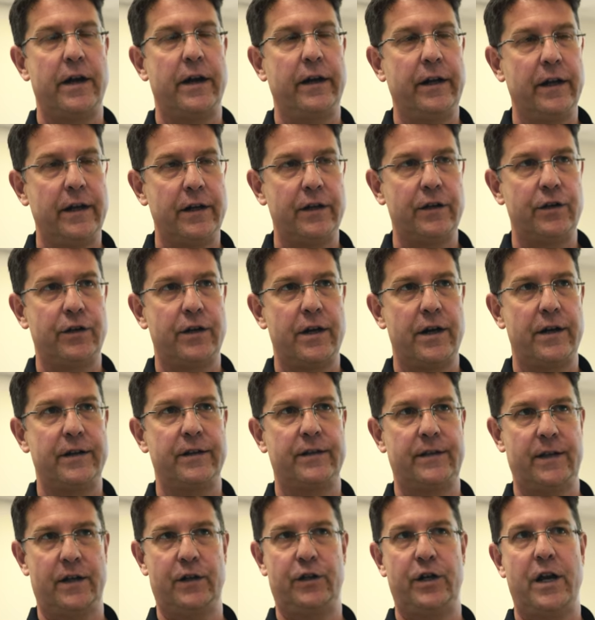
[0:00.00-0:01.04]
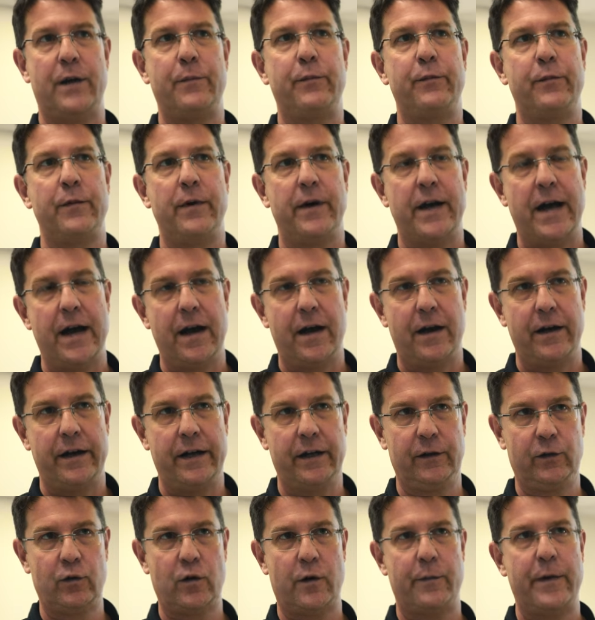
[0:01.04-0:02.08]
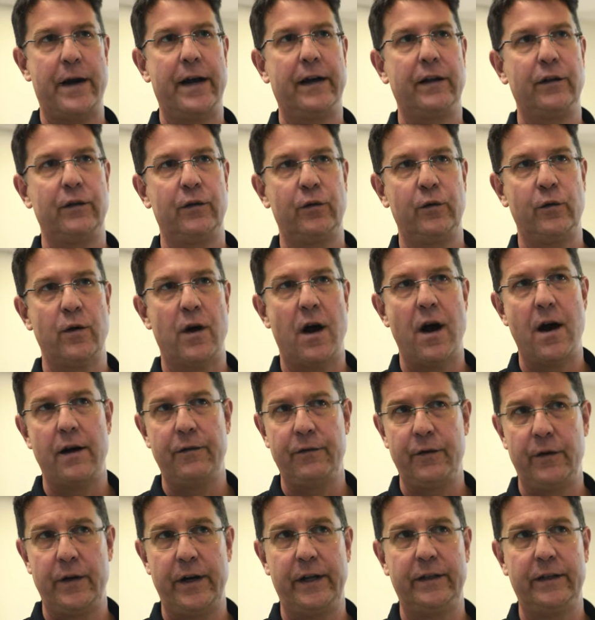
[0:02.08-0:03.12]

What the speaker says: English cégep in Quebec to offer